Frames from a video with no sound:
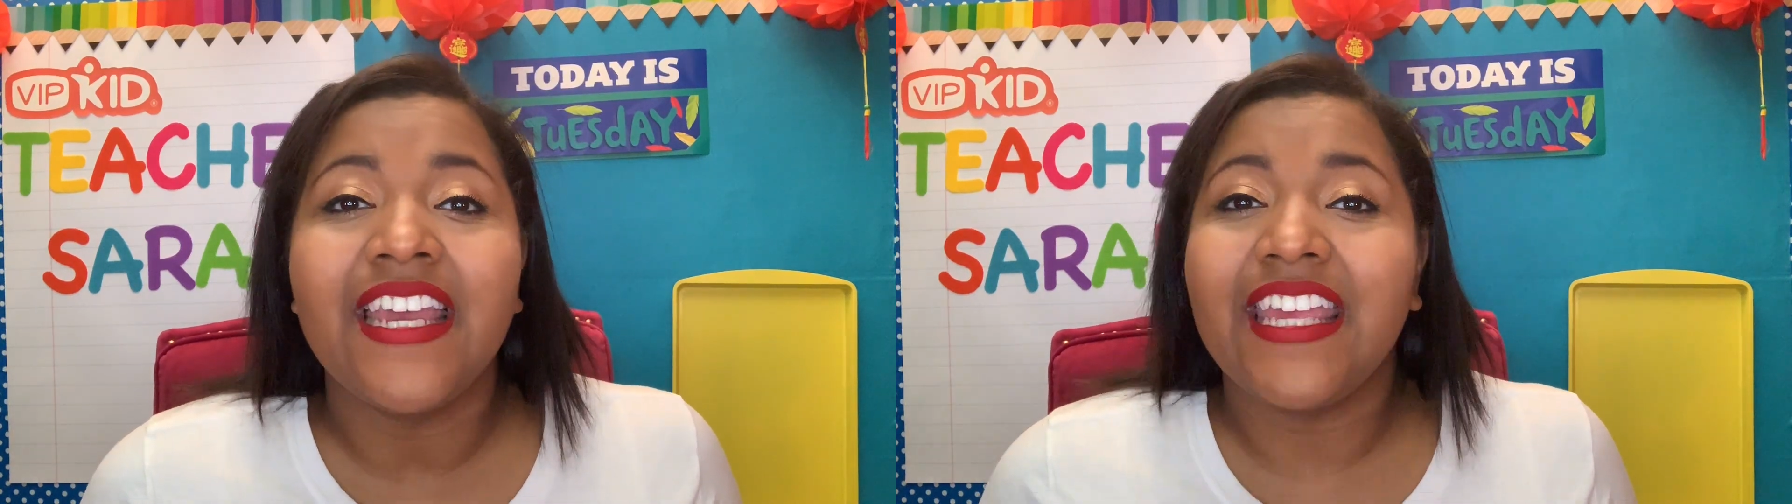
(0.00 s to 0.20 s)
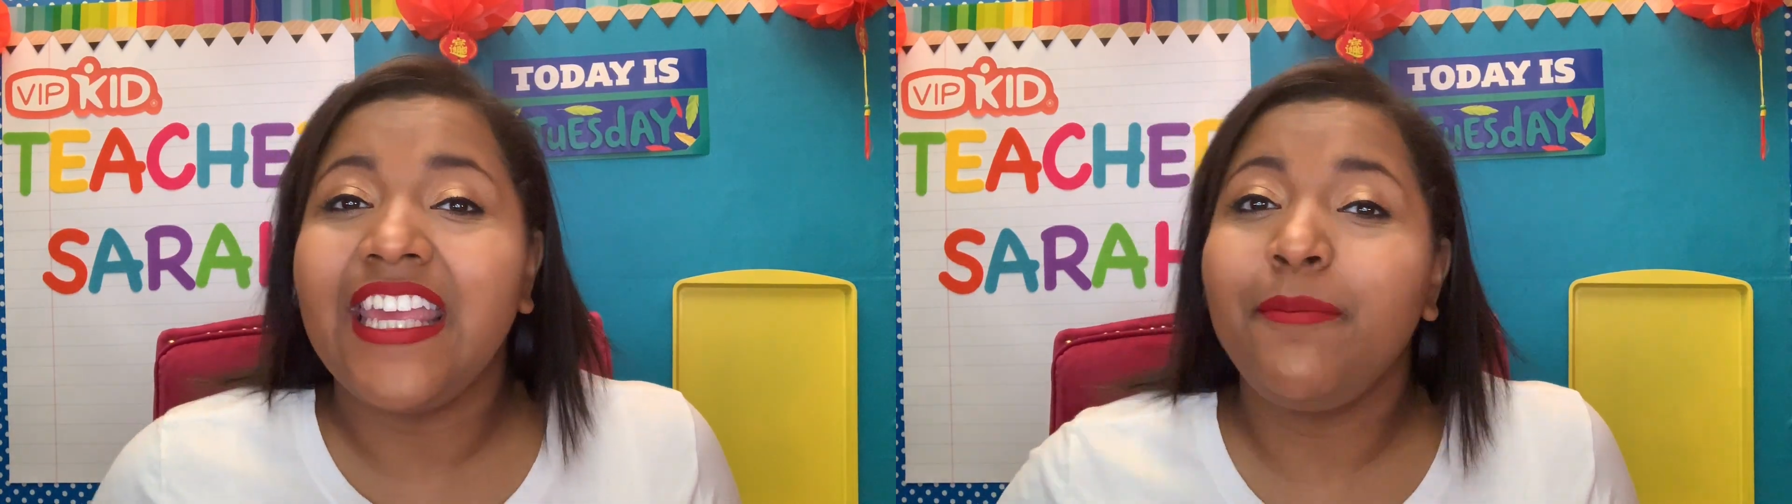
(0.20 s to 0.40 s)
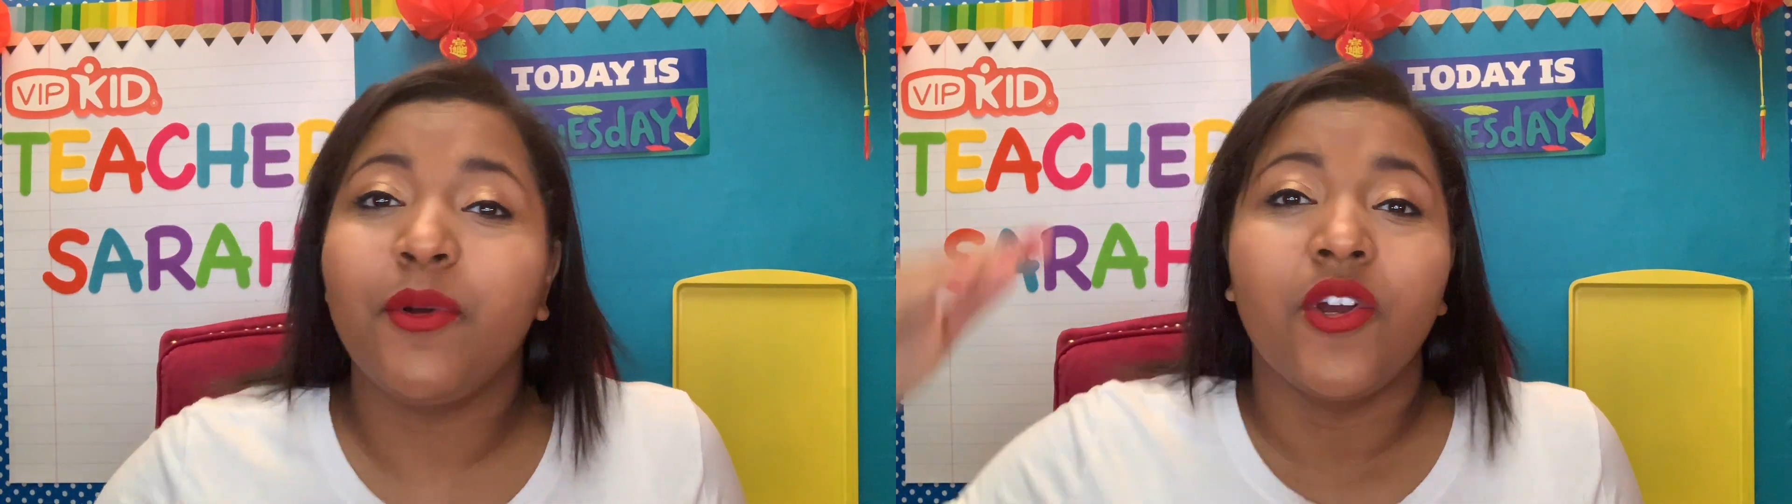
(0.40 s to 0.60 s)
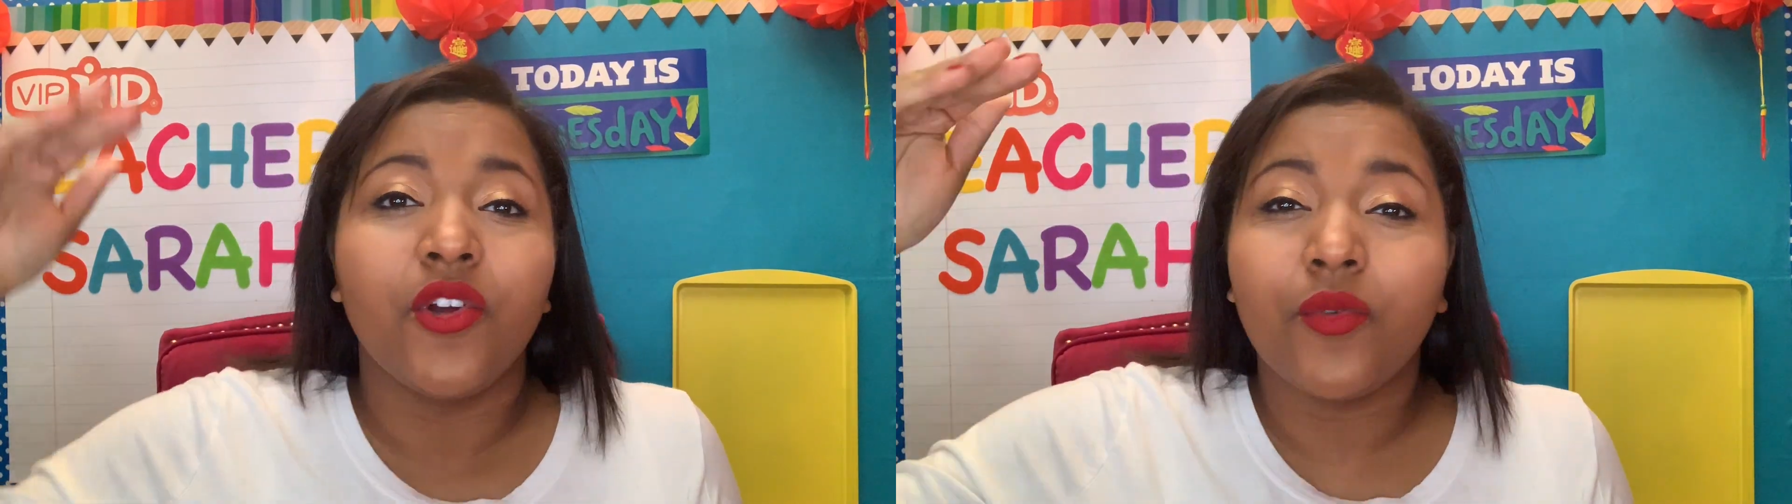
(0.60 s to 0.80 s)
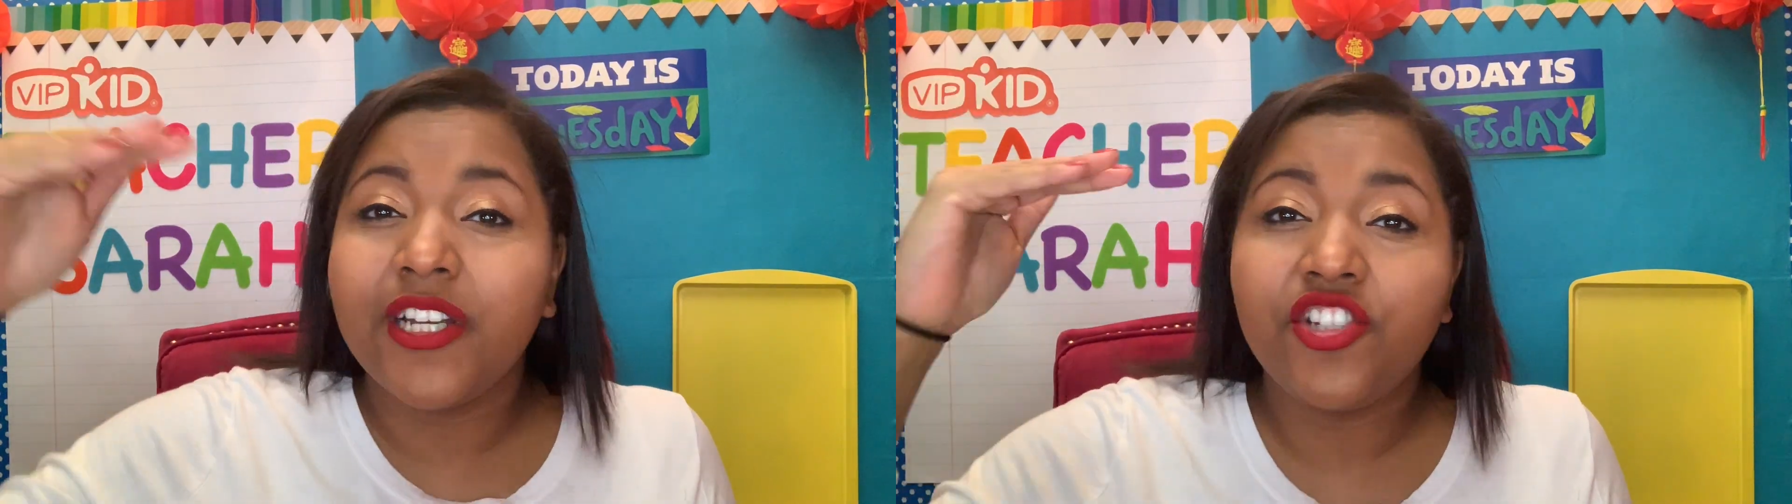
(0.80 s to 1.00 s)
keep
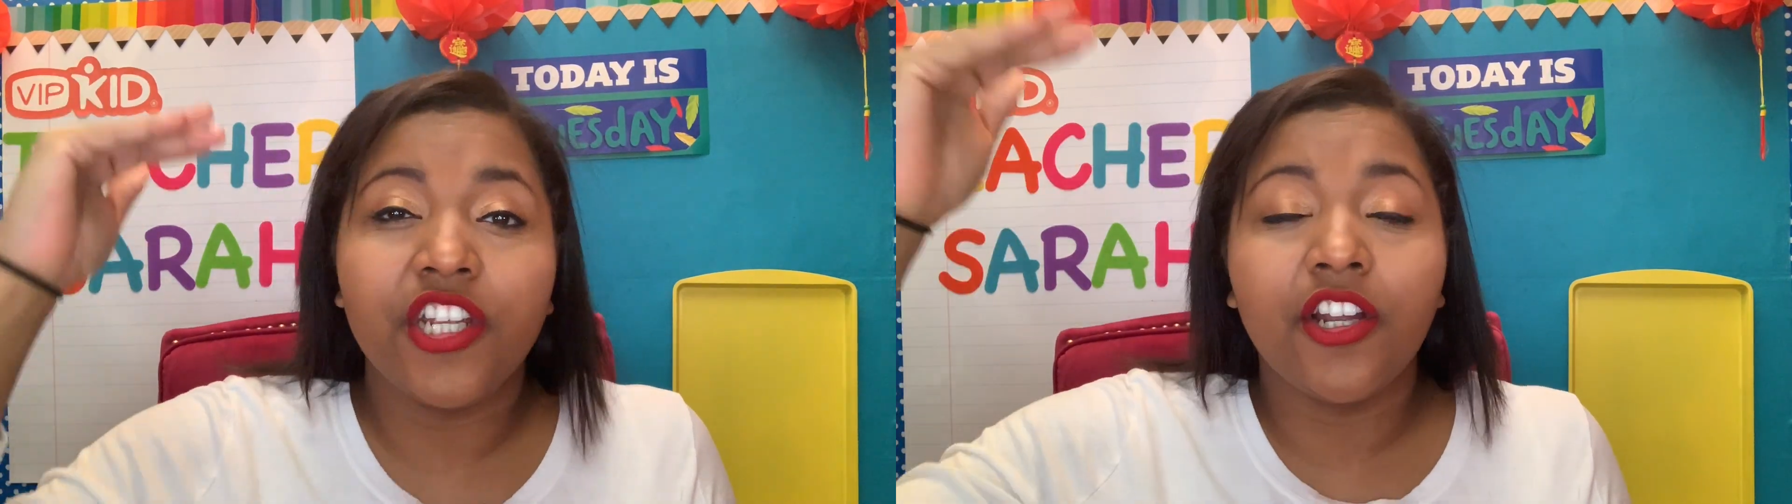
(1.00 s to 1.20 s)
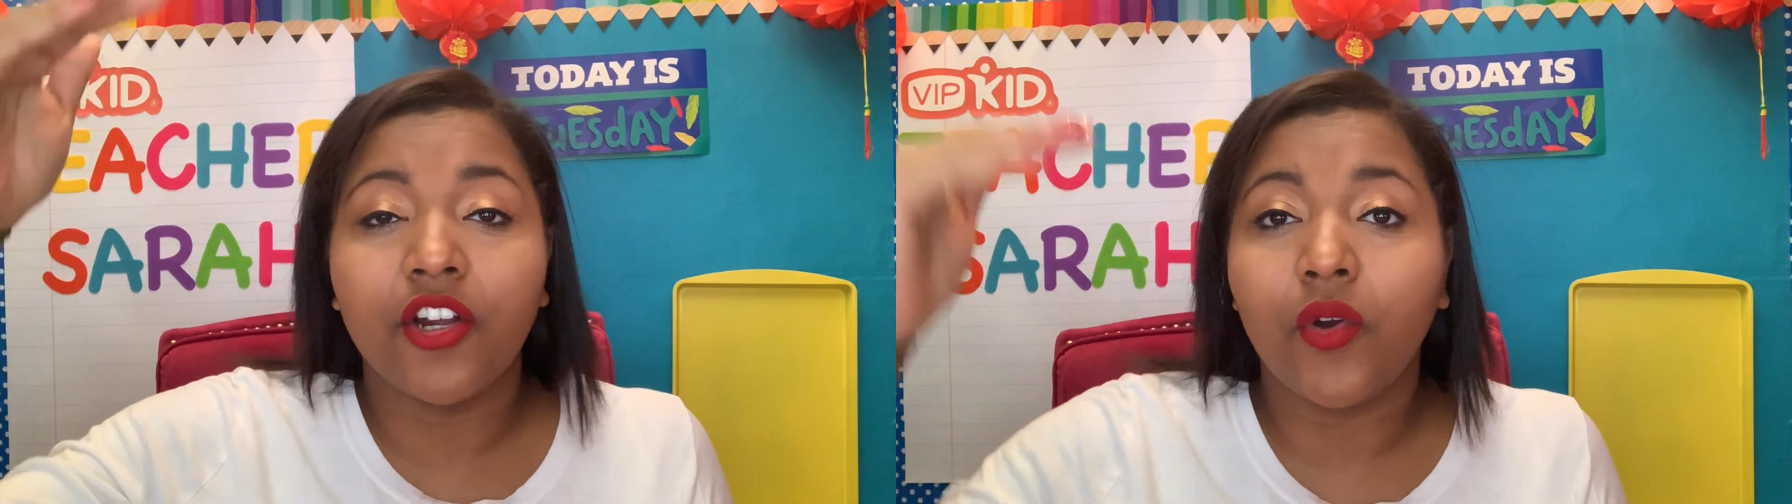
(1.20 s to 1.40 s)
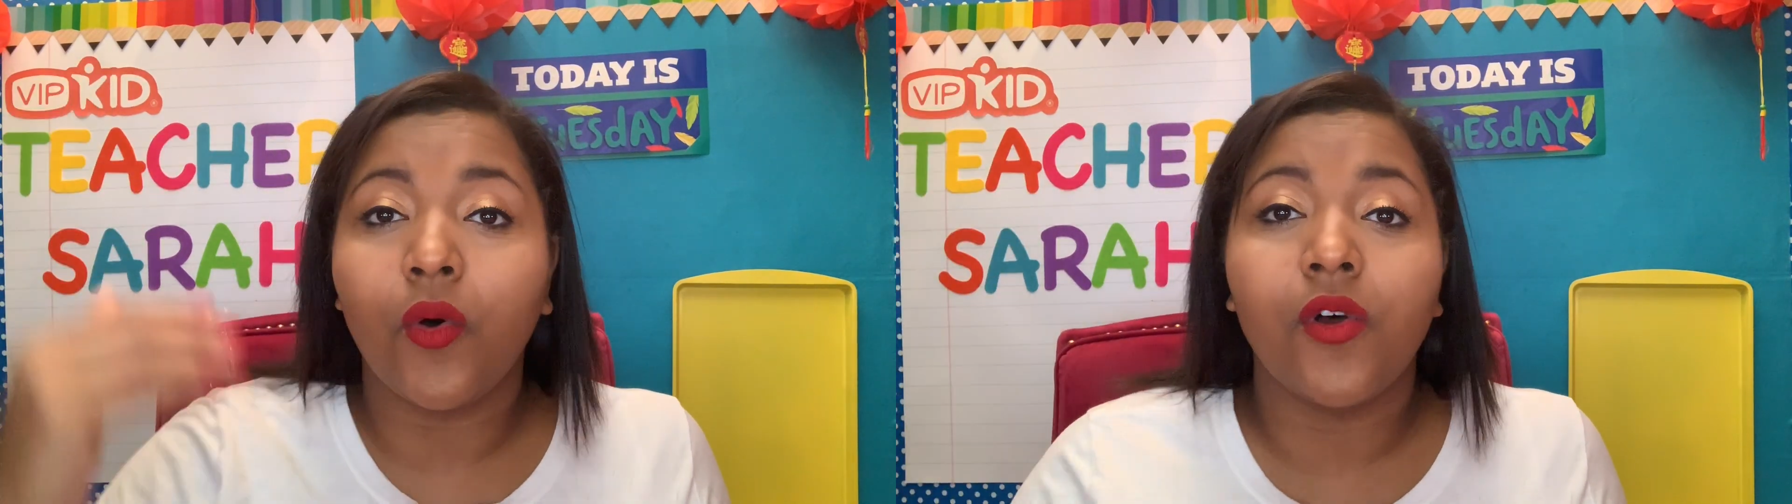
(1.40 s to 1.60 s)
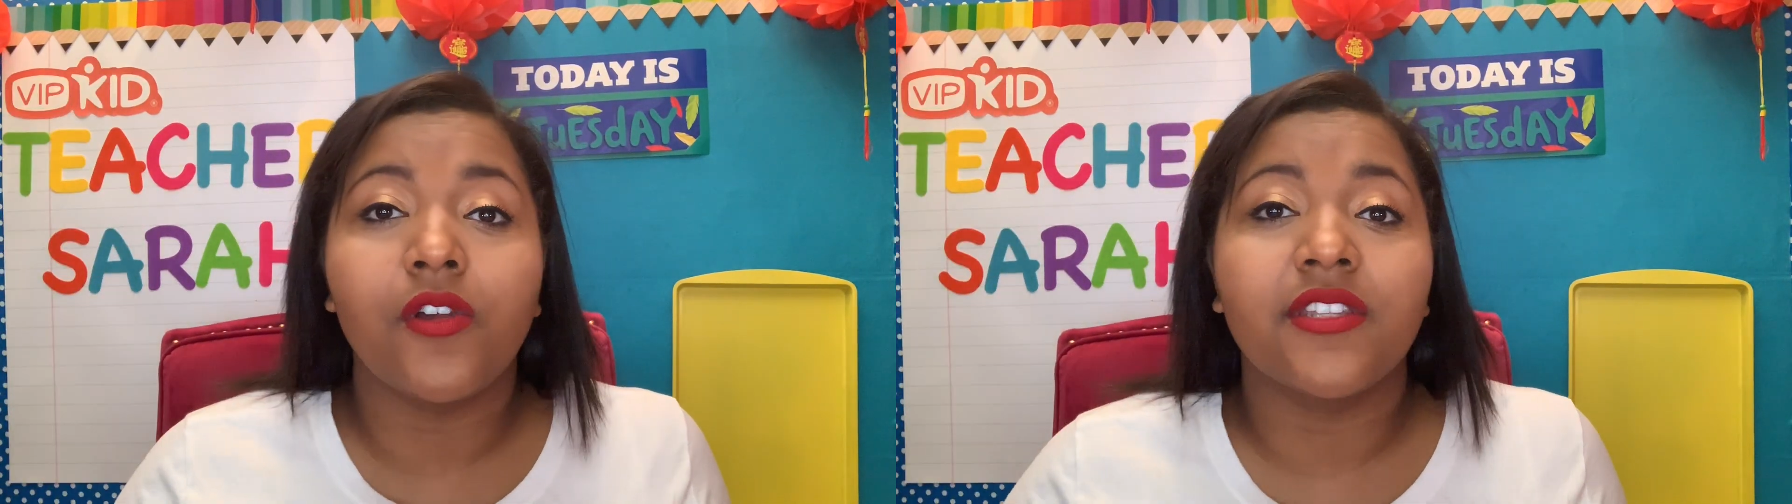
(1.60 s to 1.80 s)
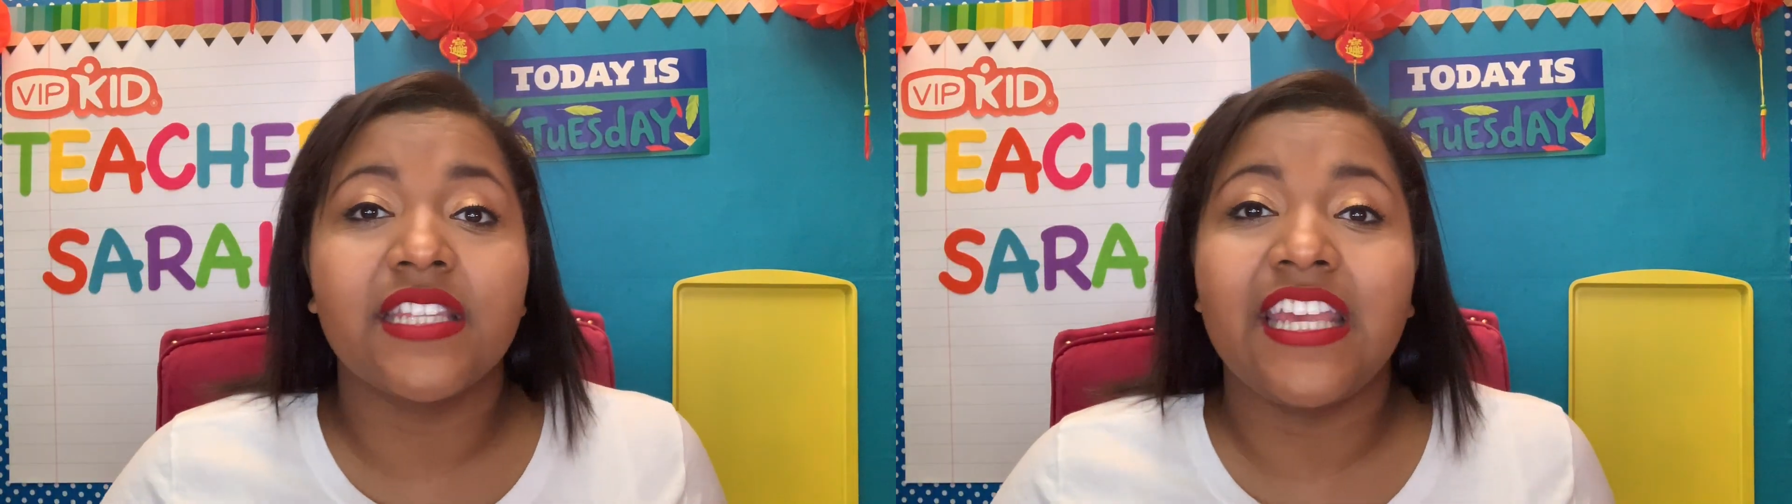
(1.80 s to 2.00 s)
reaching your goals,